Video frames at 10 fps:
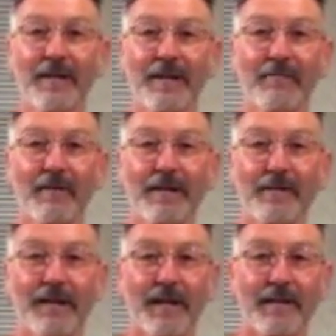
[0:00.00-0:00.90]
Anyway,
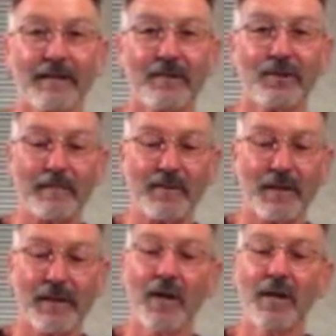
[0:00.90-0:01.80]
there we are. A sheep's
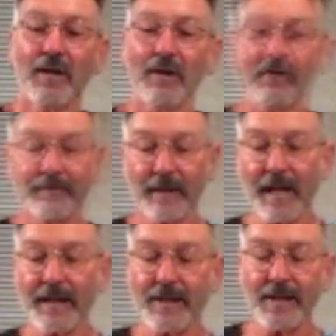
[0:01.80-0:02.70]
ear. The
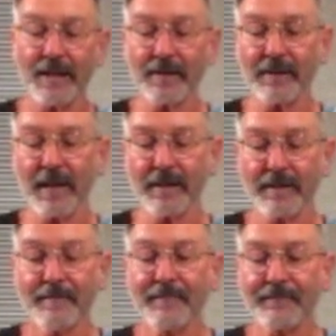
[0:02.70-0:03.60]
lady said that
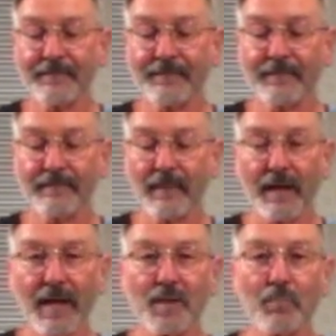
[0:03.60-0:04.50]
they
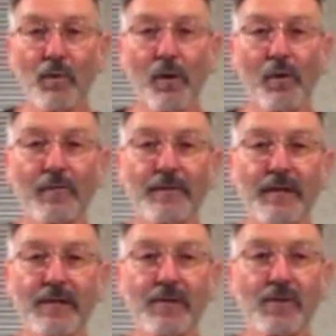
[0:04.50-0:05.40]
export a lot of
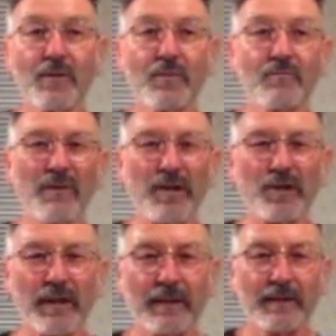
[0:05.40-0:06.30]
these to
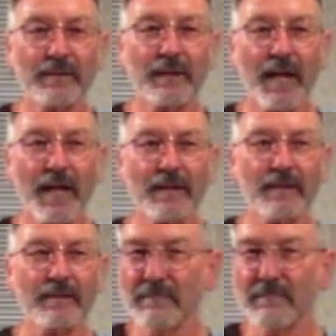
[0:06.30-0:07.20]
Russia
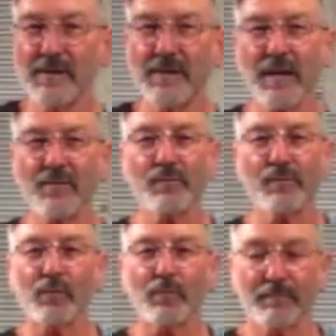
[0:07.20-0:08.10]
and Central
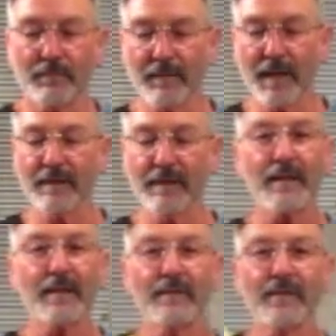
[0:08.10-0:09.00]
Europe, and
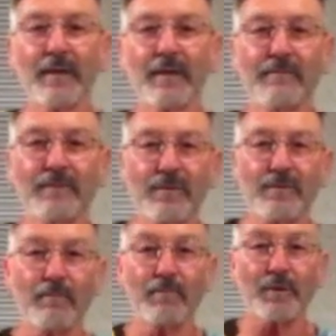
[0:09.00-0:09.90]
they
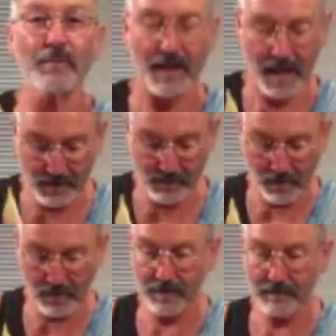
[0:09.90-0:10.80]
put them in
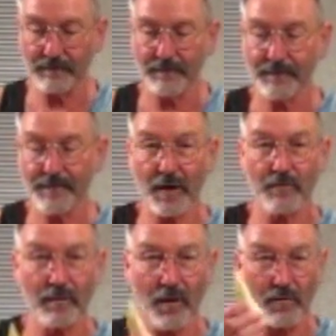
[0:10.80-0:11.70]
casseroles.
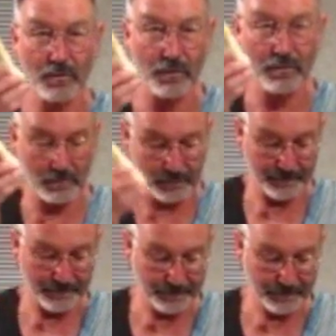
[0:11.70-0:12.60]
So I'll Google
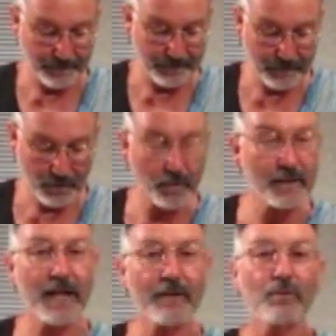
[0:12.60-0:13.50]

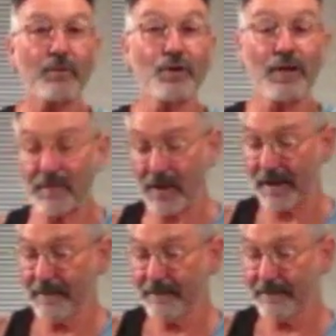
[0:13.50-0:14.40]
how to cook a sheep's ear,